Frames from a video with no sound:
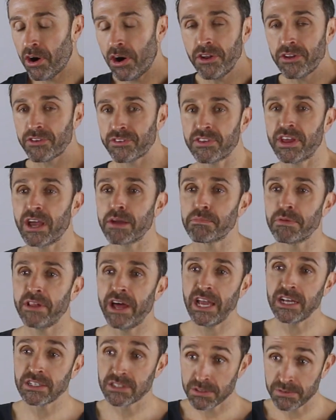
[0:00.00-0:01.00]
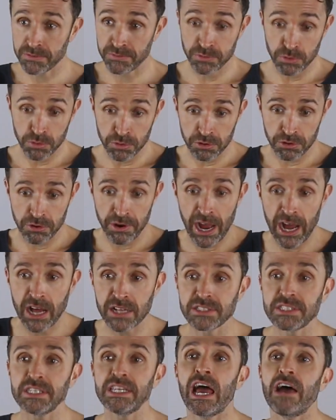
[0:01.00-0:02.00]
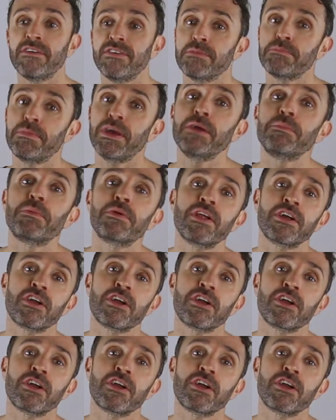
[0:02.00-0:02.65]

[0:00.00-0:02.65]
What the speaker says: honest, like playing to full crowds and having people